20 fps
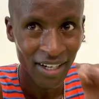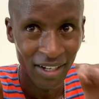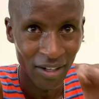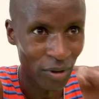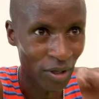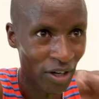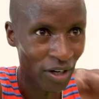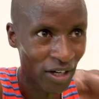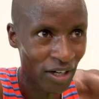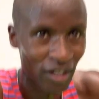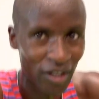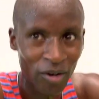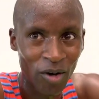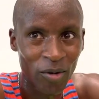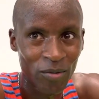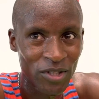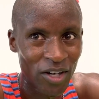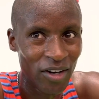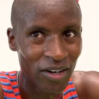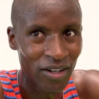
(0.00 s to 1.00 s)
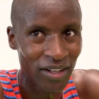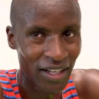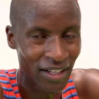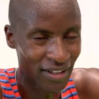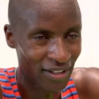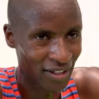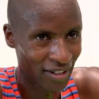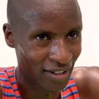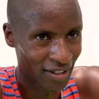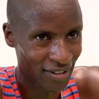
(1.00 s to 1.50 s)
we're running on the soil
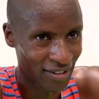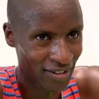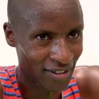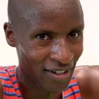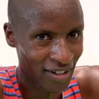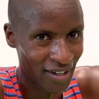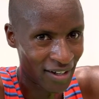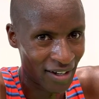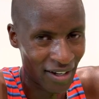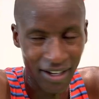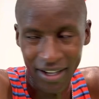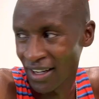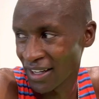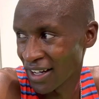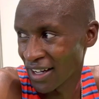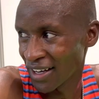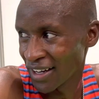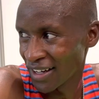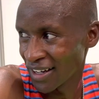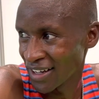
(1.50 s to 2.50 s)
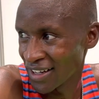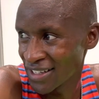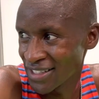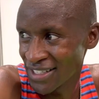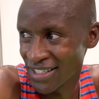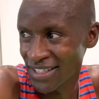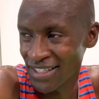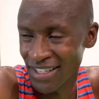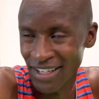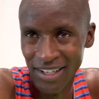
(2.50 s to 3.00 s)
and uh, I, I kind of
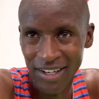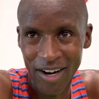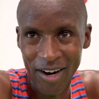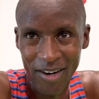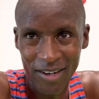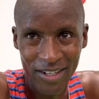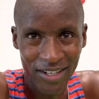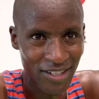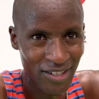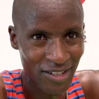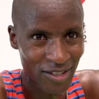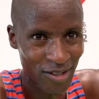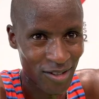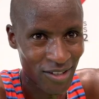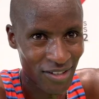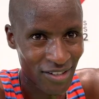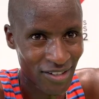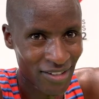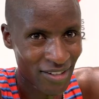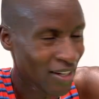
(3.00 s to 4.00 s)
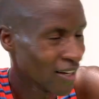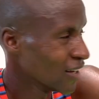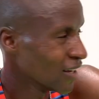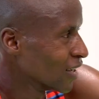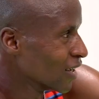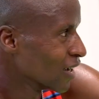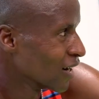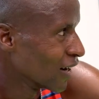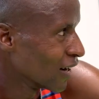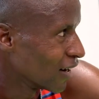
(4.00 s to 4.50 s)
tease the crowd to
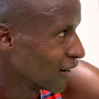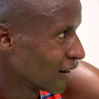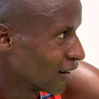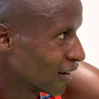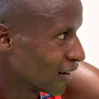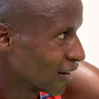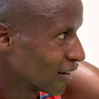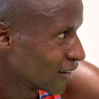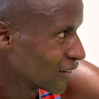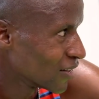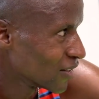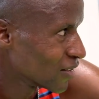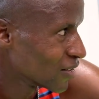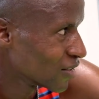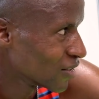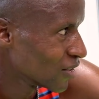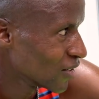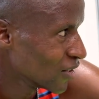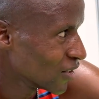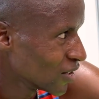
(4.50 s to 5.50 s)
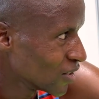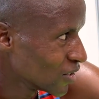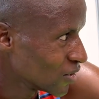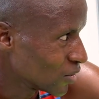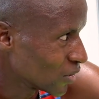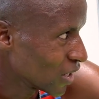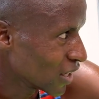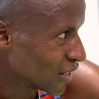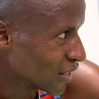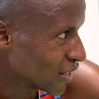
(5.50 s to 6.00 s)
uh,
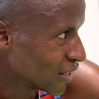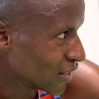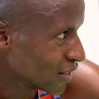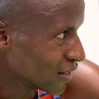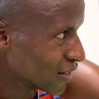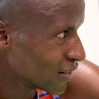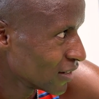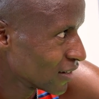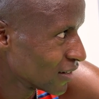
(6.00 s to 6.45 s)
to get the,